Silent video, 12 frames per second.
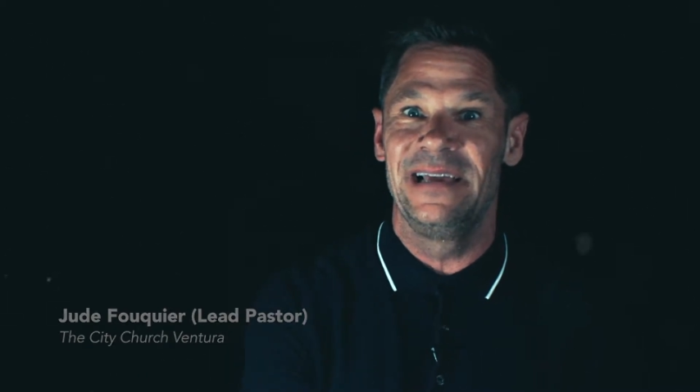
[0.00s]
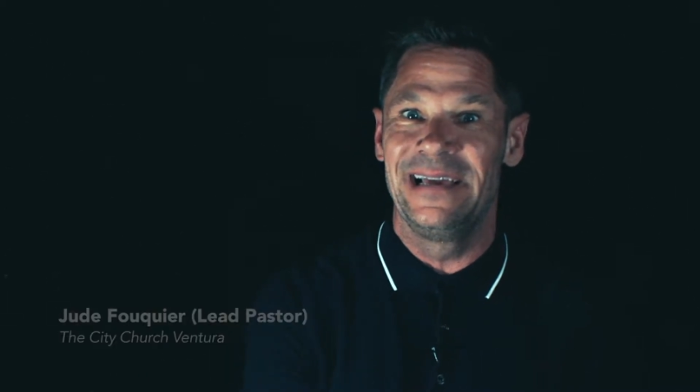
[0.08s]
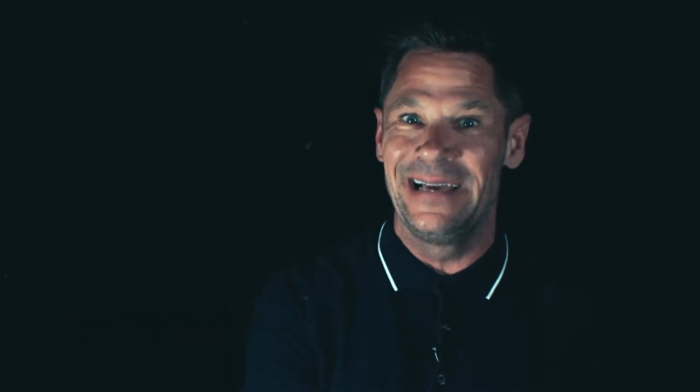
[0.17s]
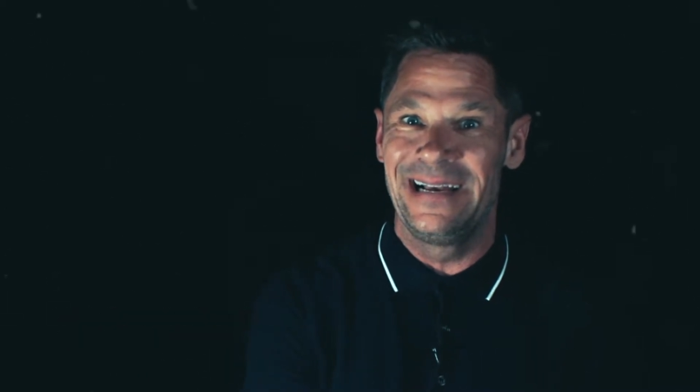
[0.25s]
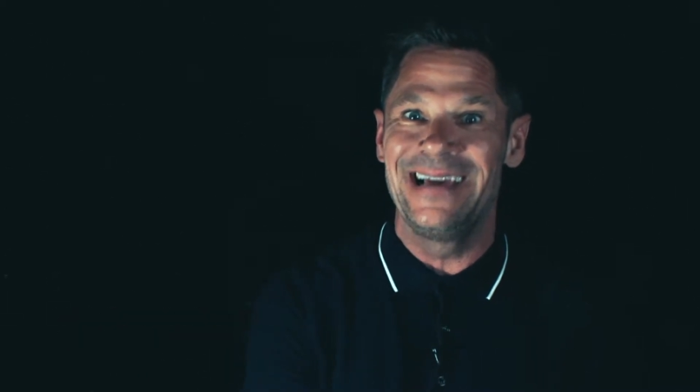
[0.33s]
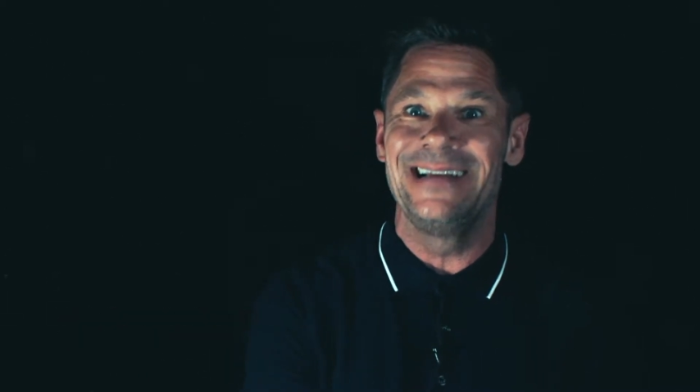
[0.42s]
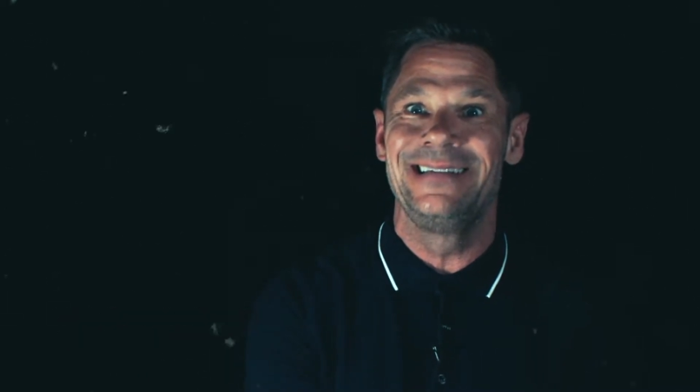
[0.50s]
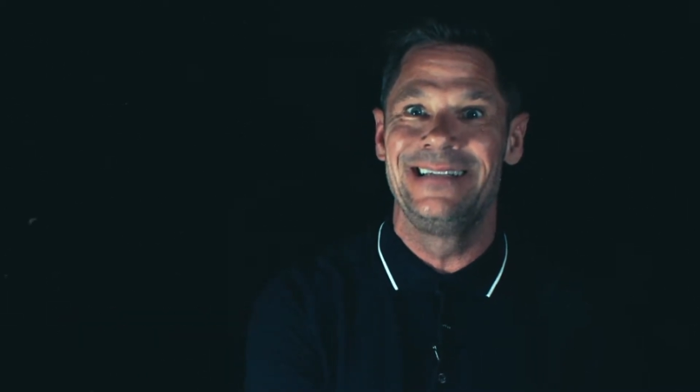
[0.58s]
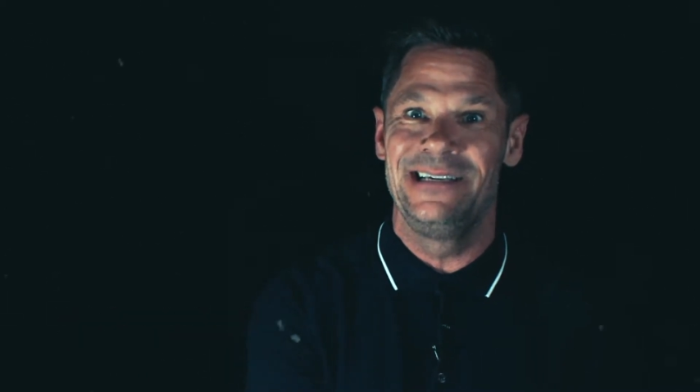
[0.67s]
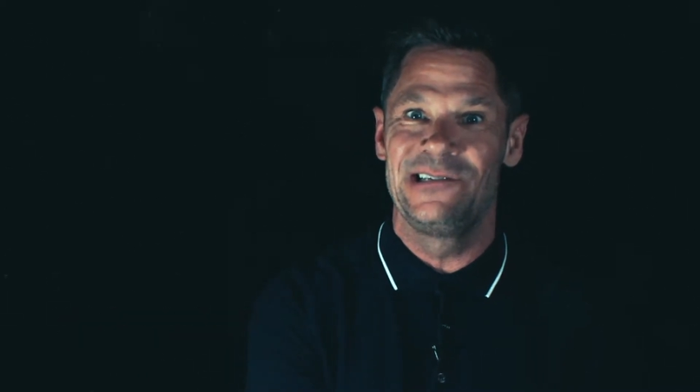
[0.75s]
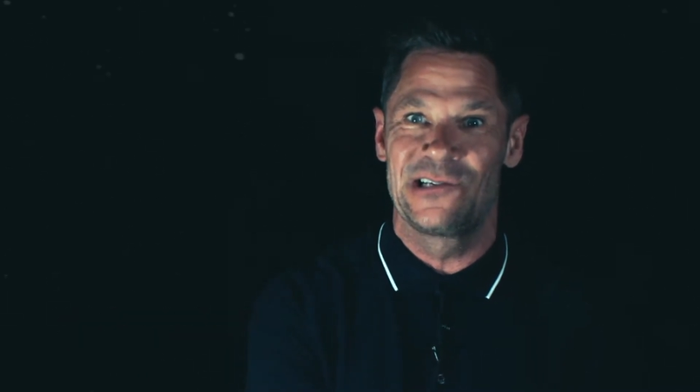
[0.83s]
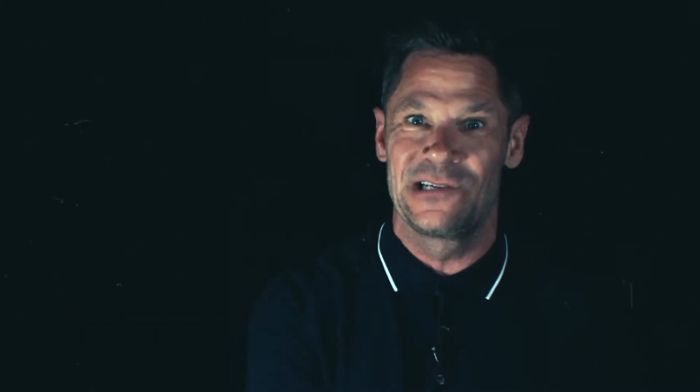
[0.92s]
in
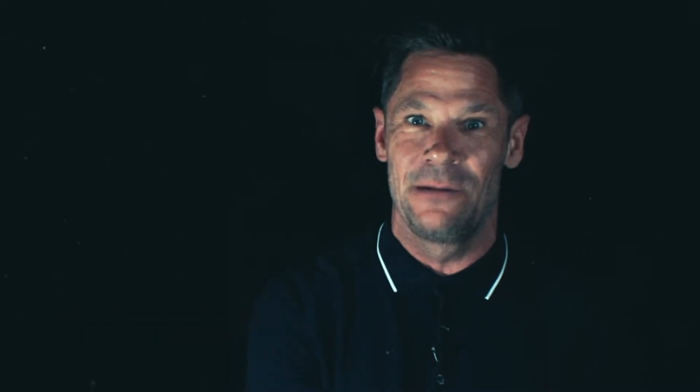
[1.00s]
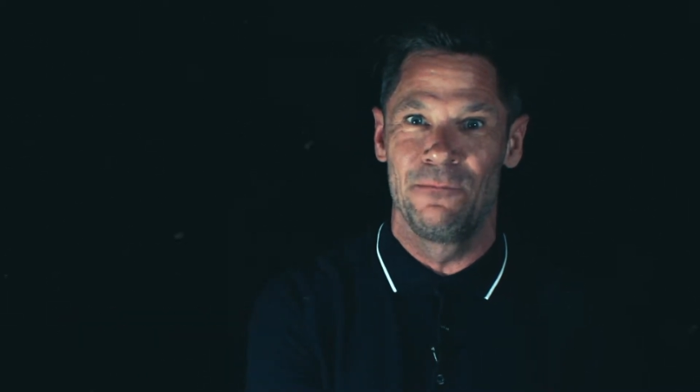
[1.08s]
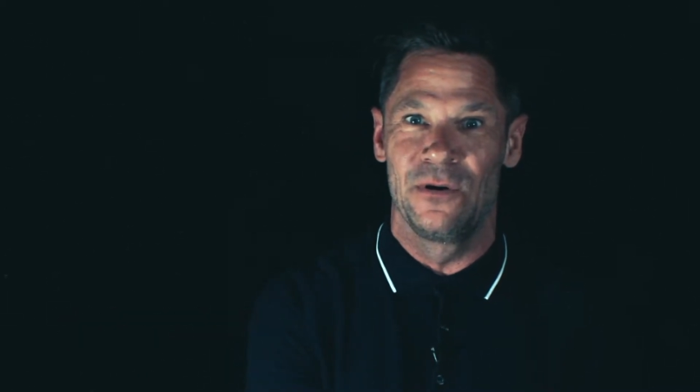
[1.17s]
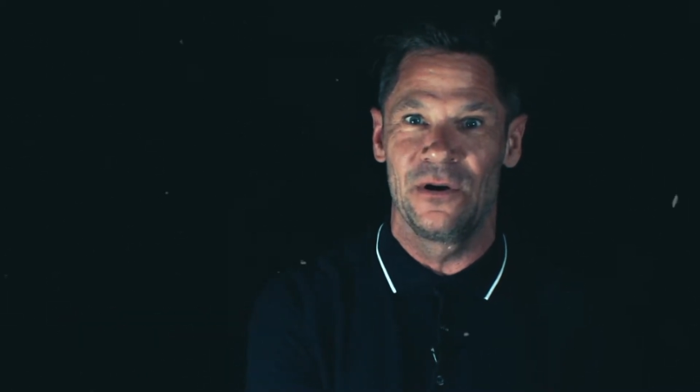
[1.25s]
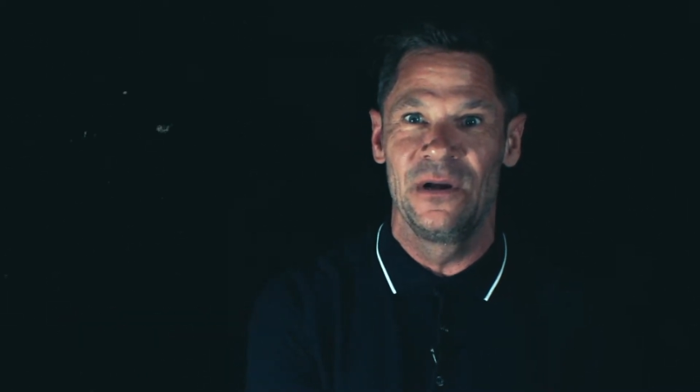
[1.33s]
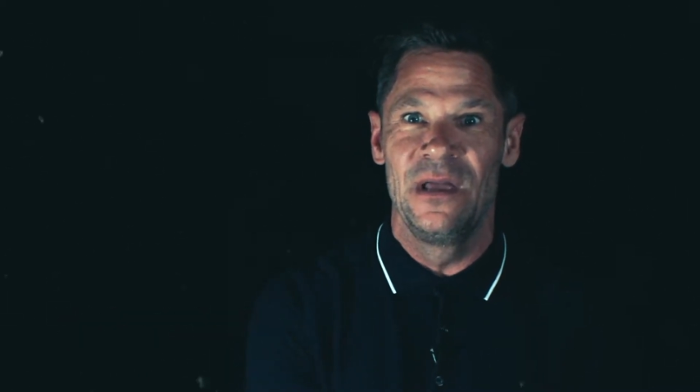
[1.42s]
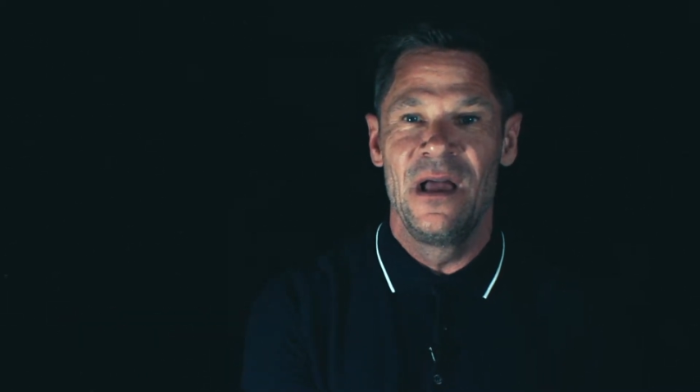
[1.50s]
December.